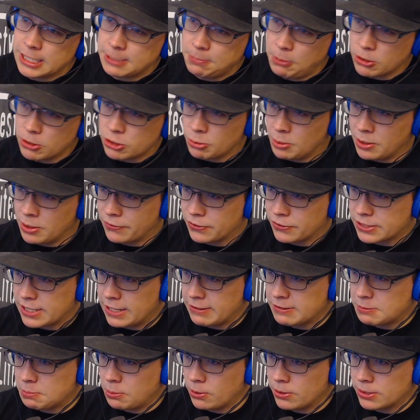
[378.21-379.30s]
A spokeswoman for
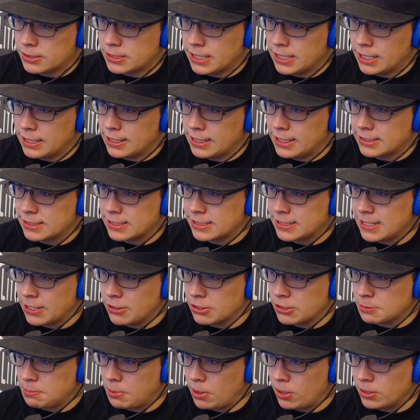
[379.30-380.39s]
Safe Sport said that it's the
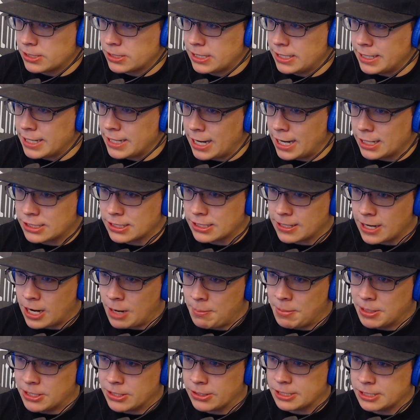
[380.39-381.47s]
center's policy not to
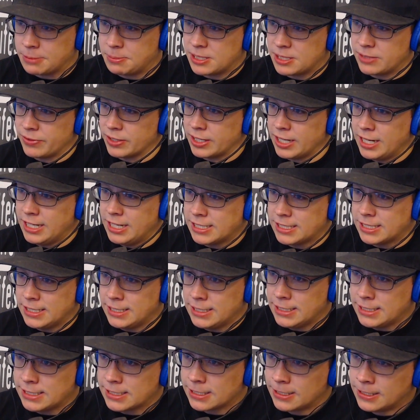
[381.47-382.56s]
comment on specific
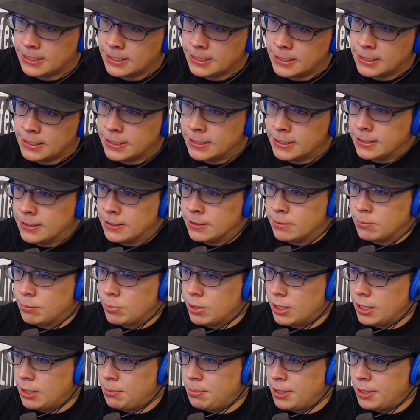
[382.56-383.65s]
cases.
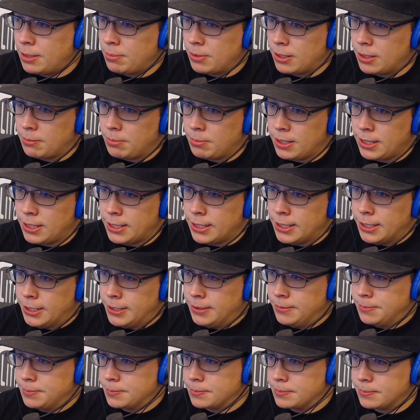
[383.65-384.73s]
Blah, blah, blah,
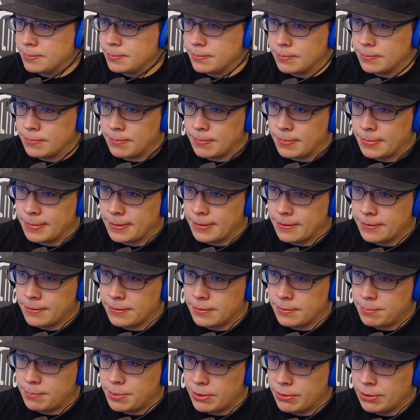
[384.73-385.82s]
blah.
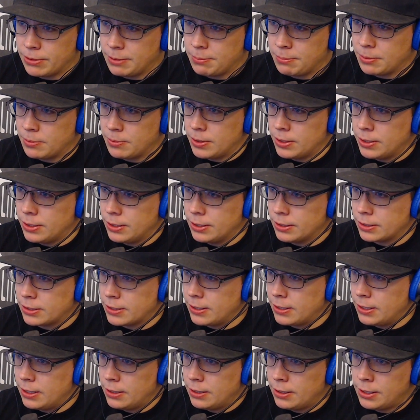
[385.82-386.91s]

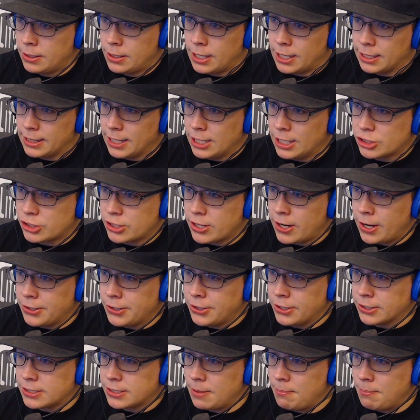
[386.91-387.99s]
Paralympic alleged
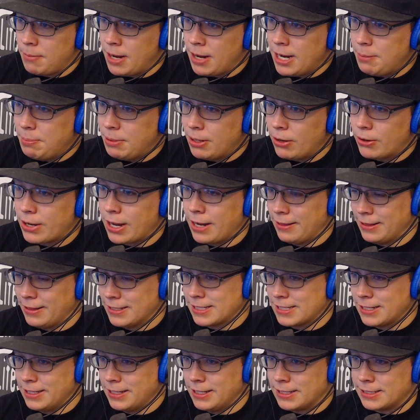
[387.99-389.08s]
conduct may be... Okay,
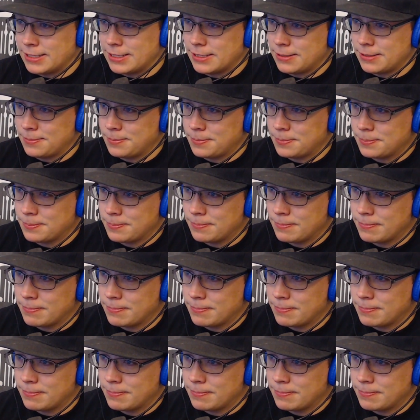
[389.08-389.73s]
listen to this.